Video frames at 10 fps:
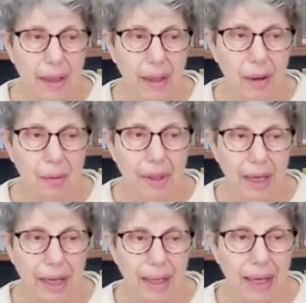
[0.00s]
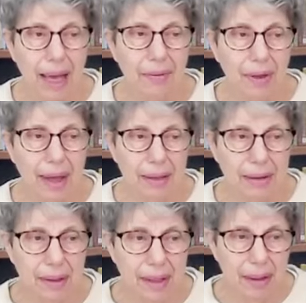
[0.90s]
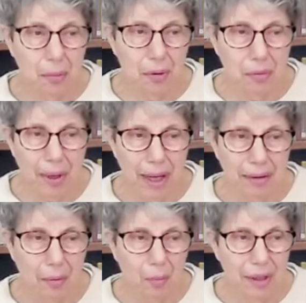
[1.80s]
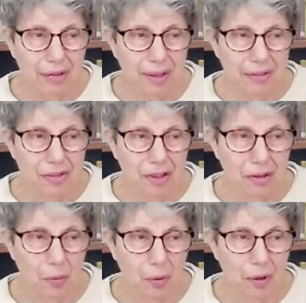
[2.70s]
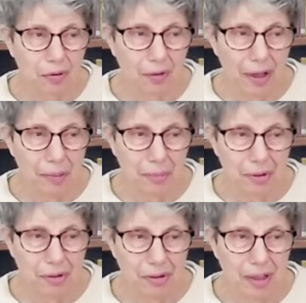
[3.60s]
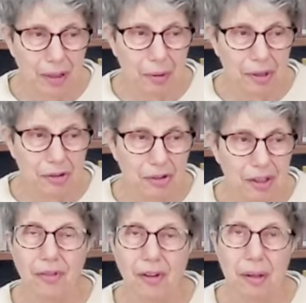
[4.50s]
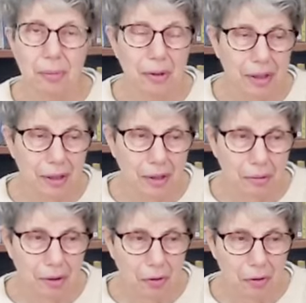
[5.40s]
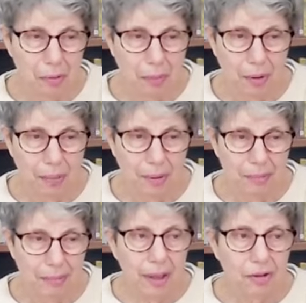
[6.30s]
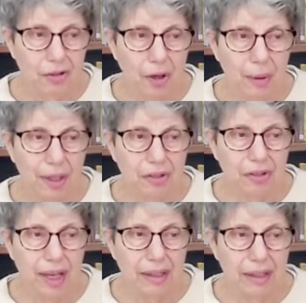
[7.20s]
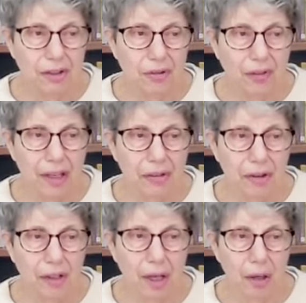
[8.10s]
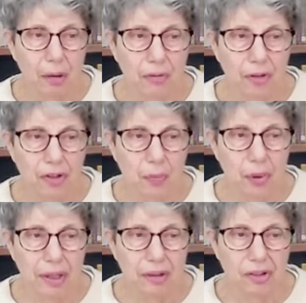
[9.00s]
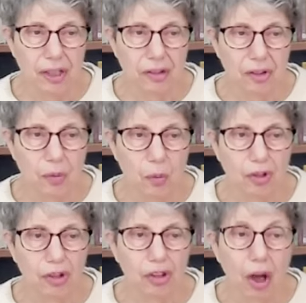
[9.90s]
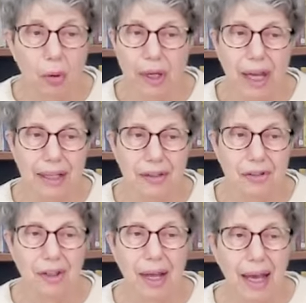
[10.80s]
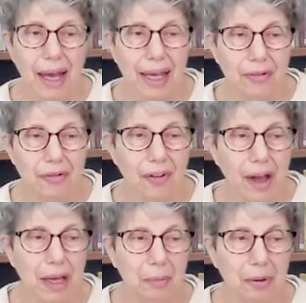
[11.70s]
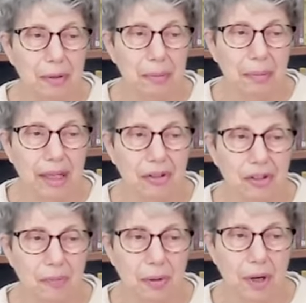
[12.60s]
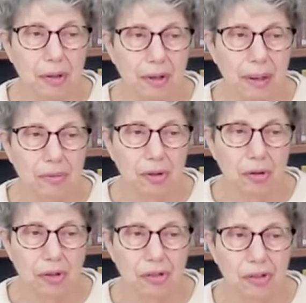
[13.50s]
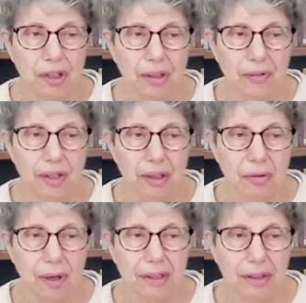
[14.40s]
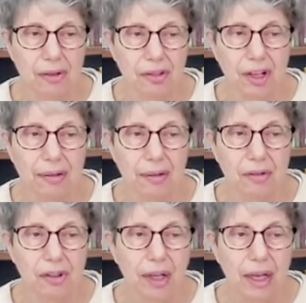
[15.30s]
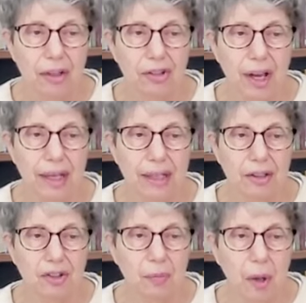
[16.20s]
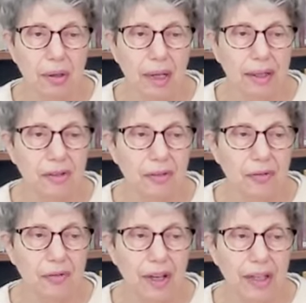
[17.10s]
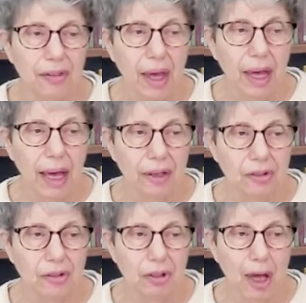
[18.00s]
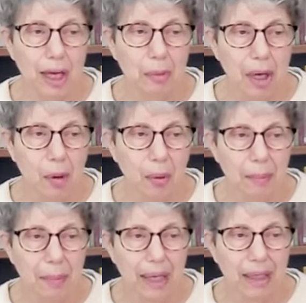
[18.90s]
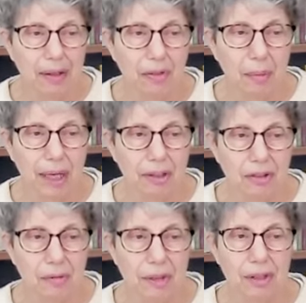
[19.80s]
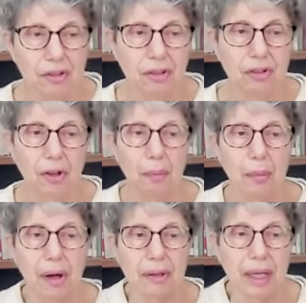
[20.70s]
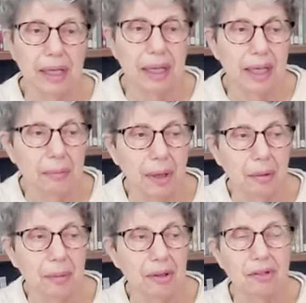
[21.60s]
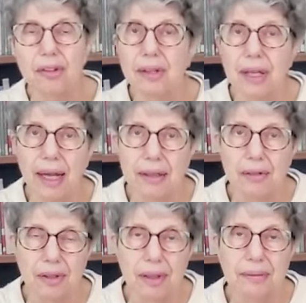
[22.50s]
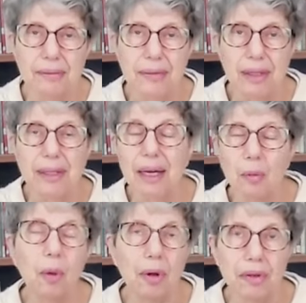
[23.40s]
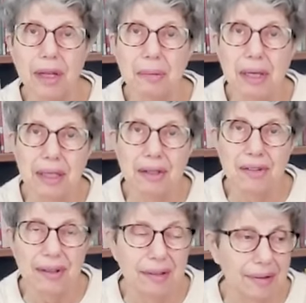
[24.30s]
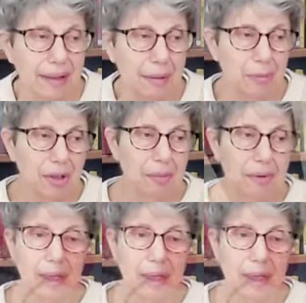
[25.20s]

Okay, and then, hang on, I see the word vibrant here. When you see vibrant, you know you've got a problem. So it said its faith and hope for spring season will showcase a vibrant mix of programmes across TV and radio channels, shining a spotlight of faith at a time when many of the major religions are marking key moments in the calendar. Yeah, well, what they mean is Islam, don't